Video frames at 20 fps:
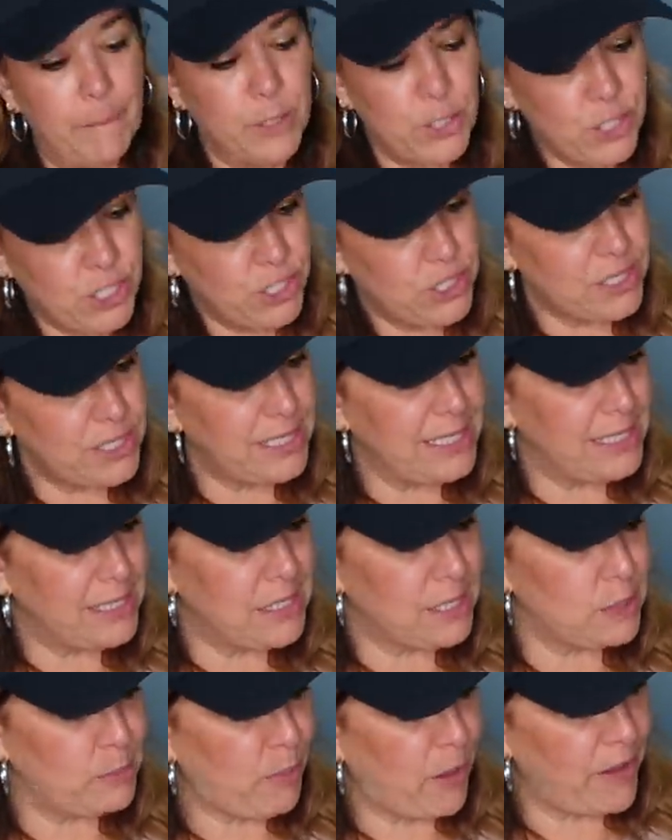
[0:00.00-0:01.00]
but she just needs
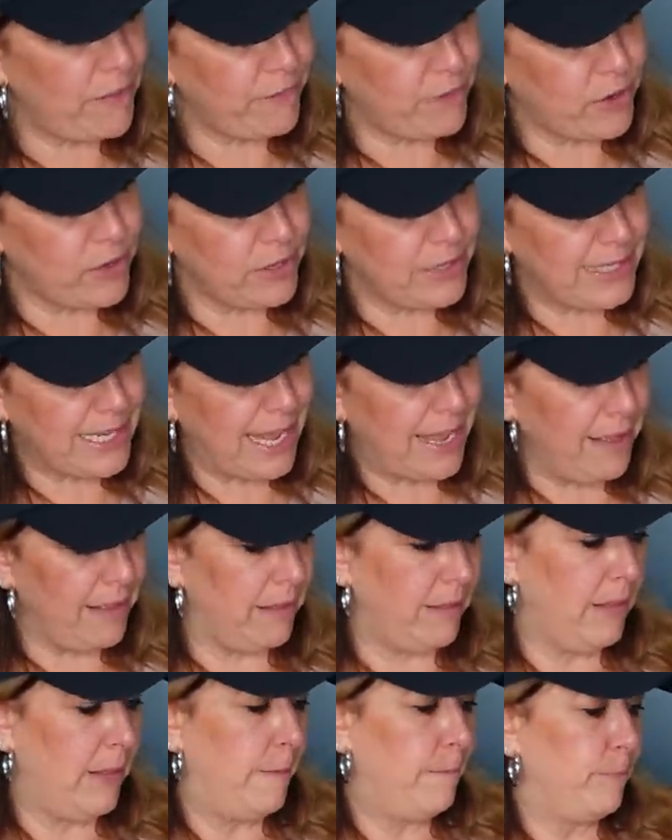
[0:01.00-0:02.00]
a spot for her
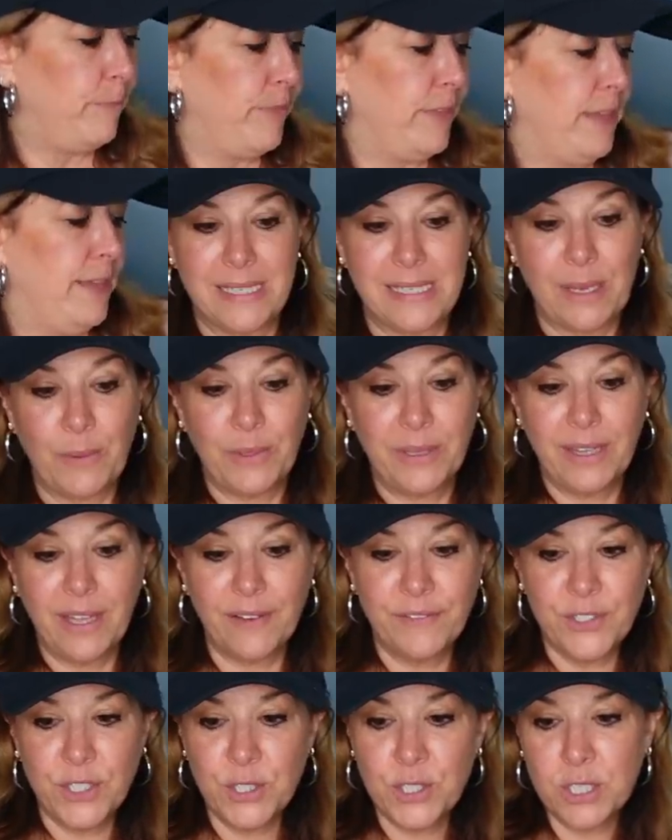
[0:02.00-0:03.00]
tail because I would
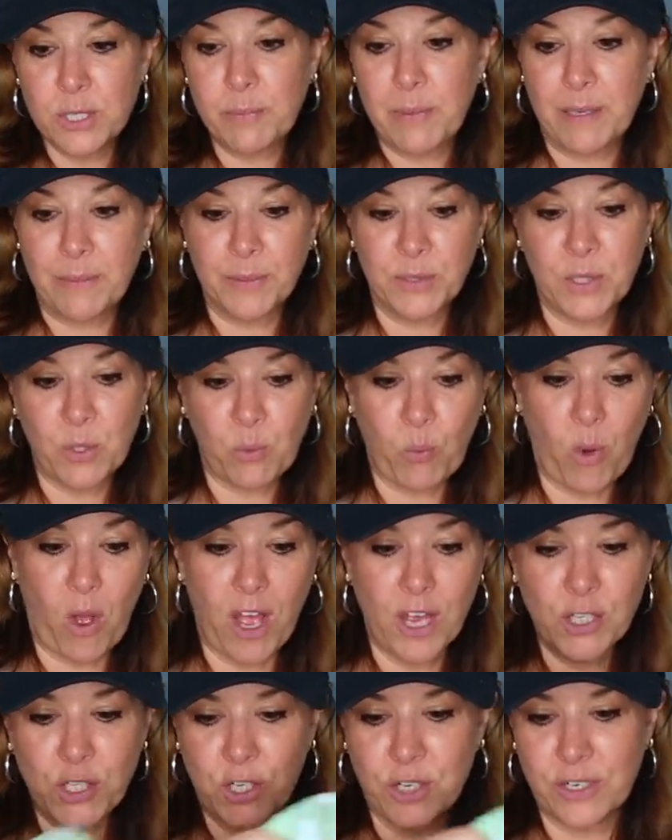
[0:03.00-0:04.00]
love to just be able to
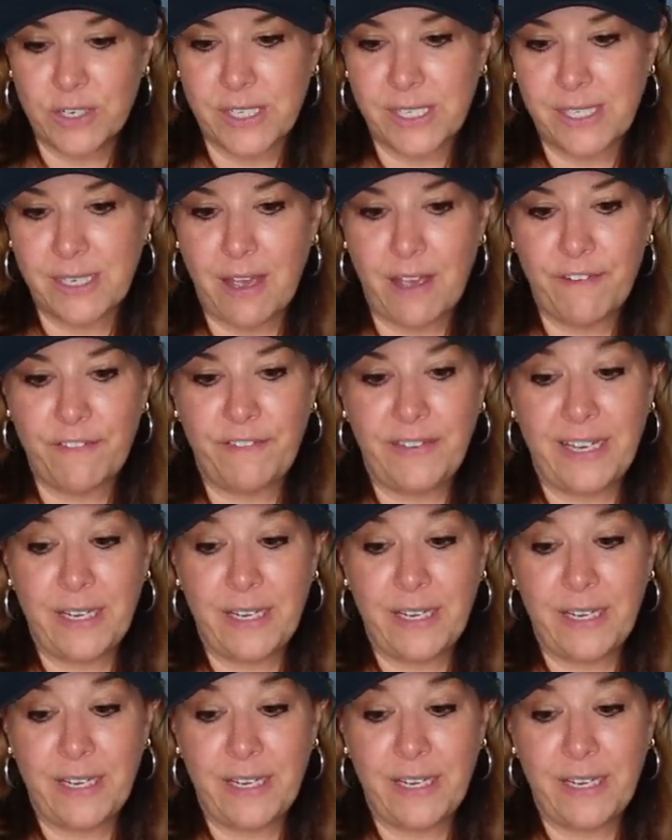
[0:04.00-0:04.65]
wash her stuff.